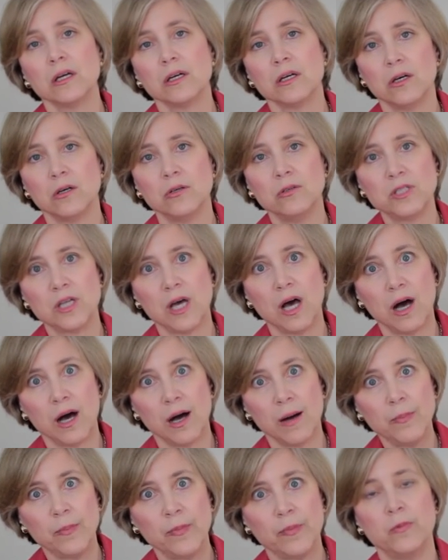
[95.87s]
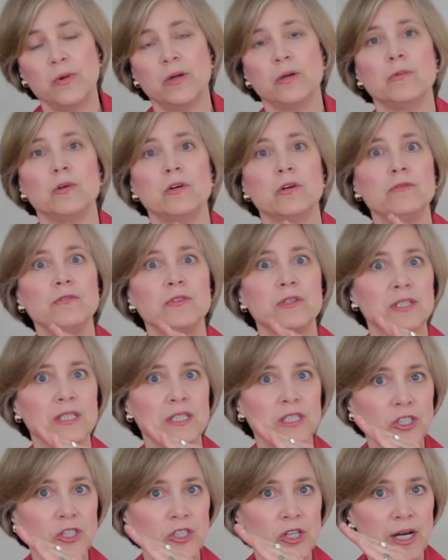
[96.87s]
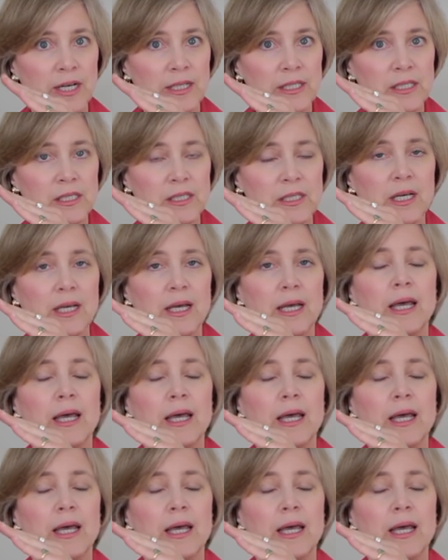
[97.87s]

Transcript: goes up when we're feeling stressed,